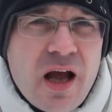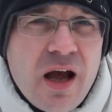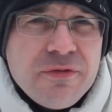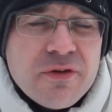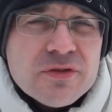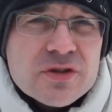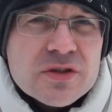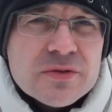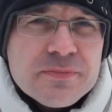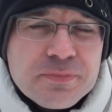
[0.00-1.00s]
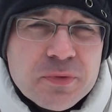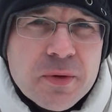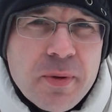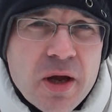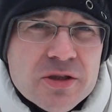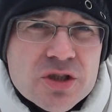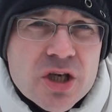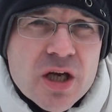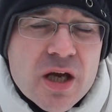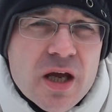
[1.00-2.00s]
half of the
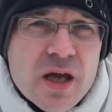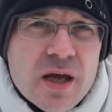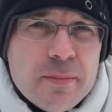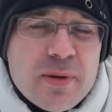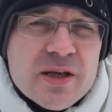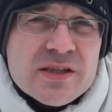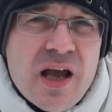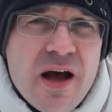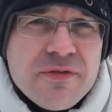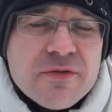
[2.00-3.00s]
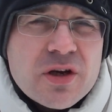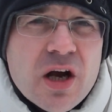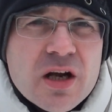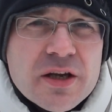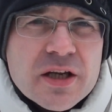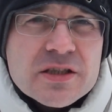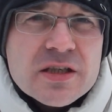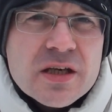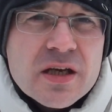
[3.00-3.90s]
bunch plus half of a coconut,